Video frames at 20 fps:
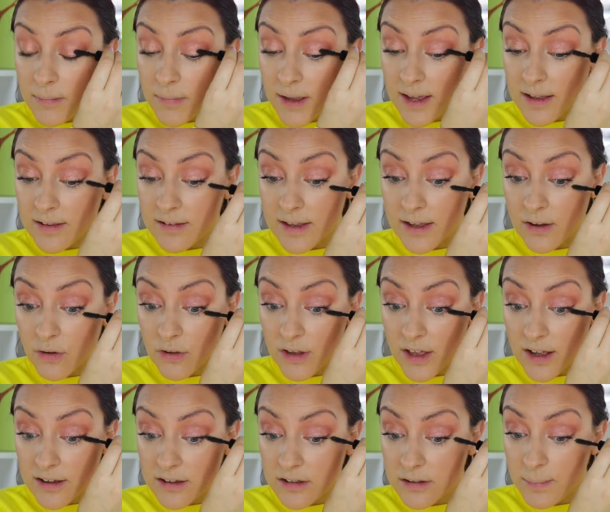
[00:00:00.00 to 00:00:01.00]
amazing, or
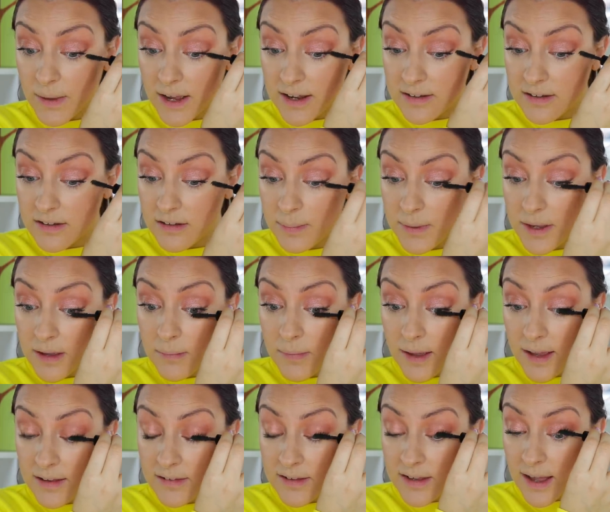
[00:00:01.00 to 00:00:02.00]
they're expected to be
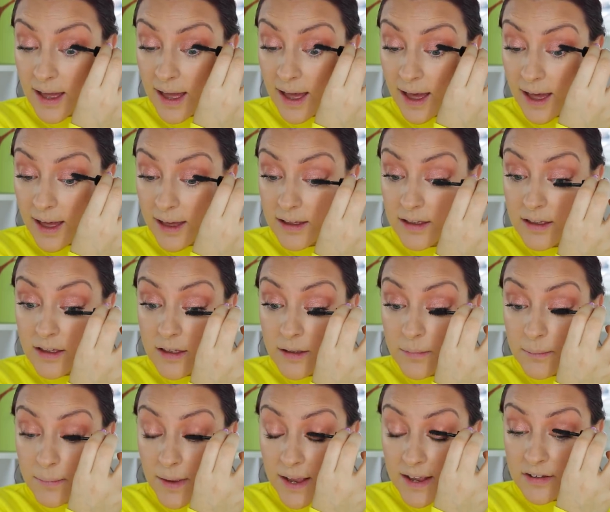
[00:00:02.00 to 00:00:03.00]
amazing at,
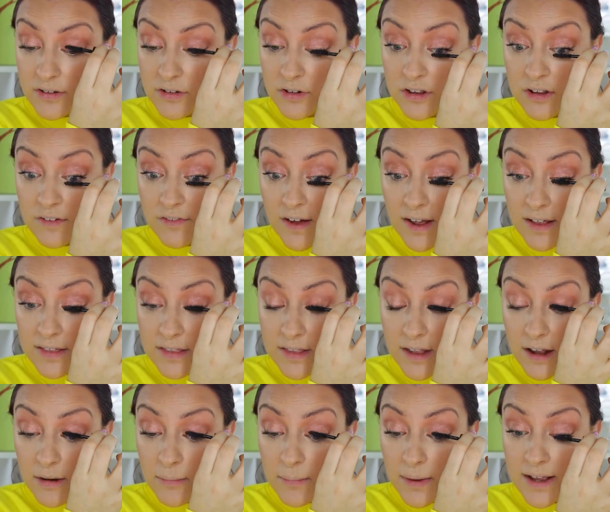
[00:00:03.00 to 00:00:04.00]
based on the fact that
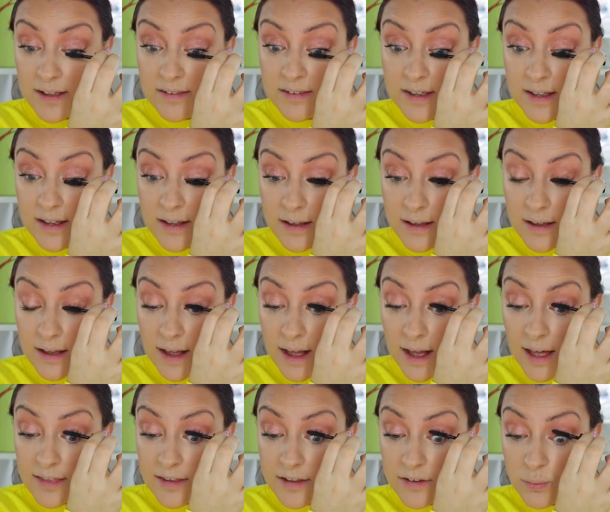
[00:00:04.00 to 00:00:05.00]
they're amazing
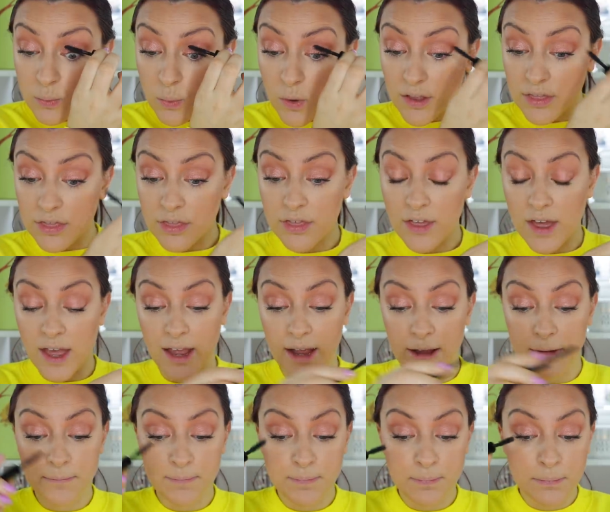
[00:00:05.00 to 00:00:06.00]
at this one
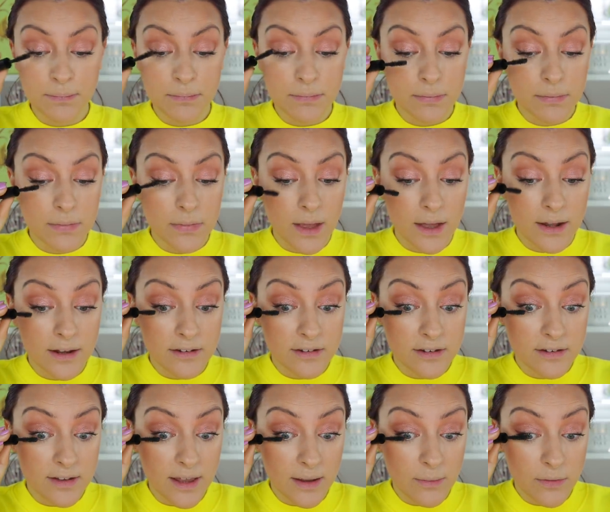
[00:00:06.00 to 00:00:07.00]
thing. And
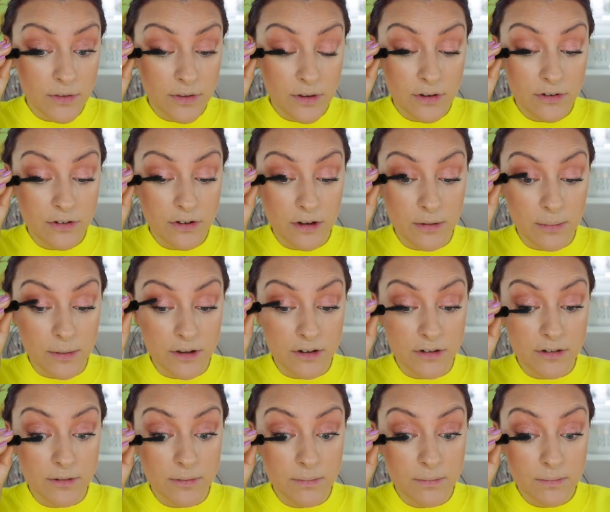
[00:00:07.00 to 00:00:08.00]
it's the same with
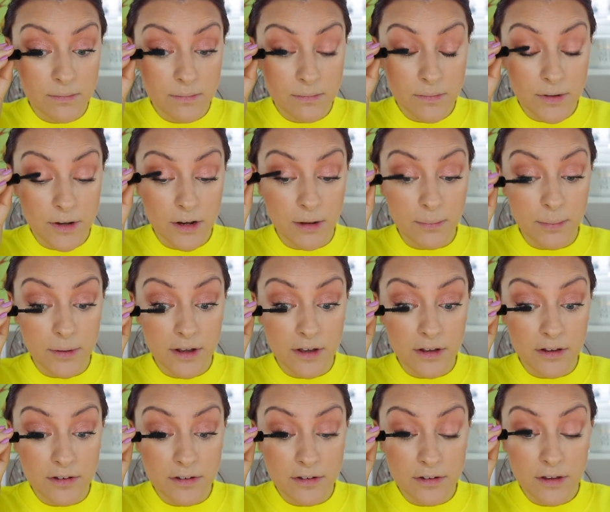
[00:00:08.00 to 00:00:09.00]
YouTubers, you know,
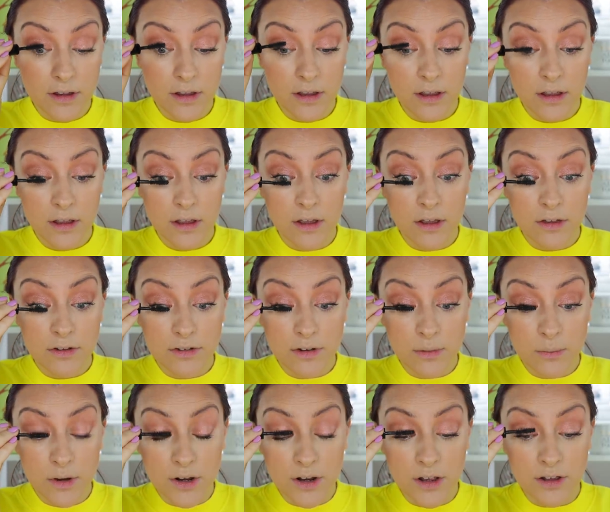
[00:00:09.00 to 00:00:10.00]
because
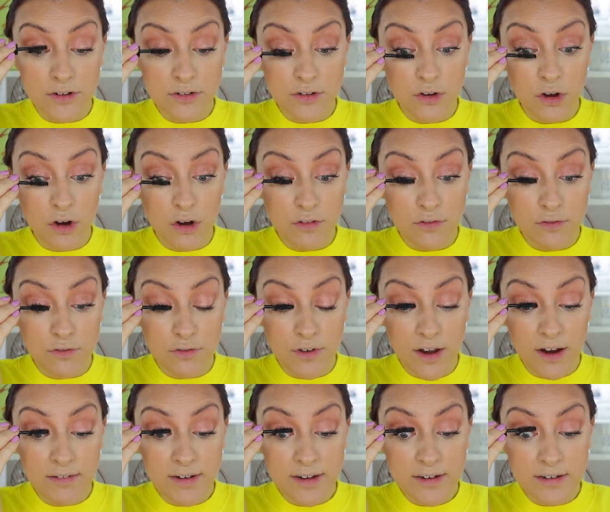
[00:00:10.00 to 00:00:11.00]
someone has got
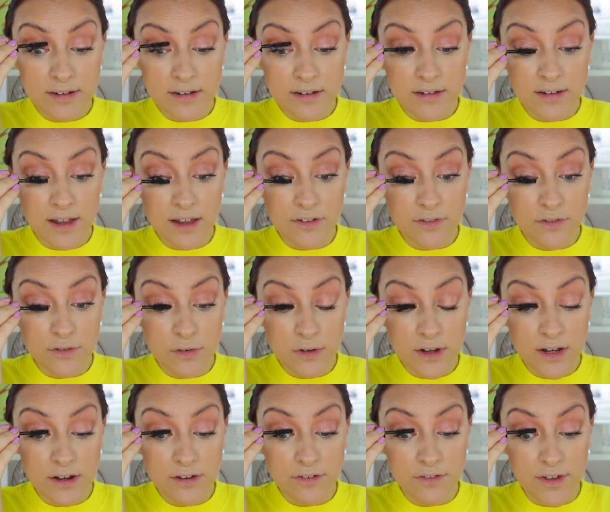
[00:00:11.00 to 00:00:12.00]
very successful
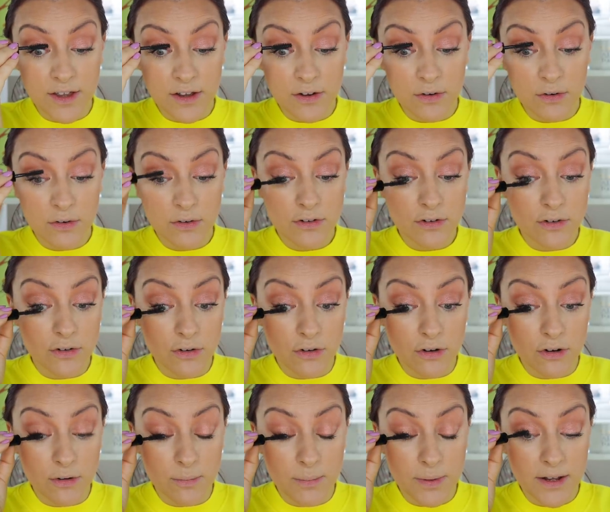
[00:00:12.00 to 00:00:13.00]
in a field,
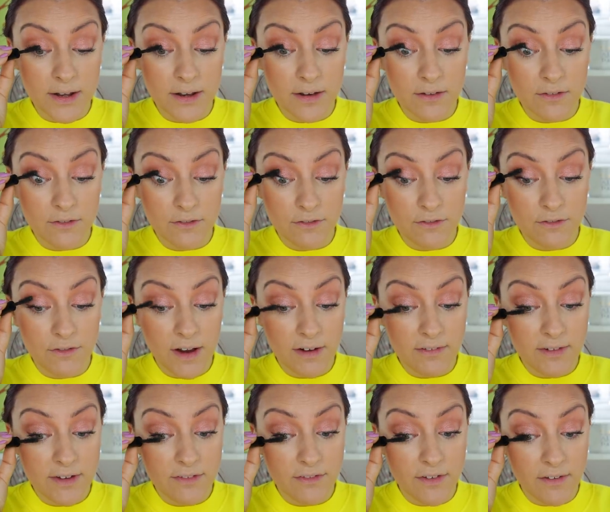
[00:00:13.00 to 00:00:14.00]
or been
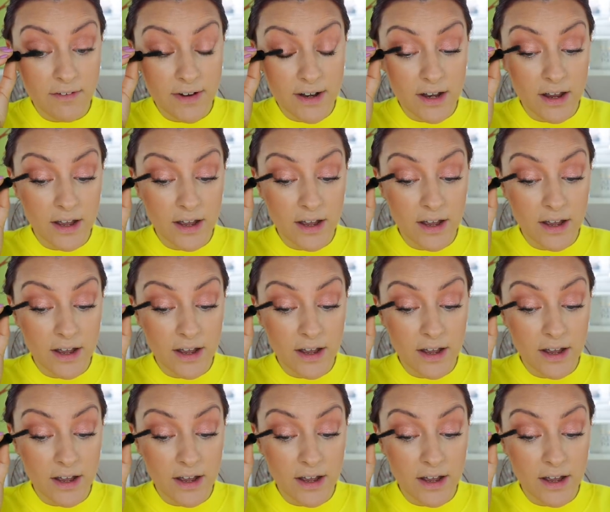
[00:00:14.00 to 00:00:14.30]
very, very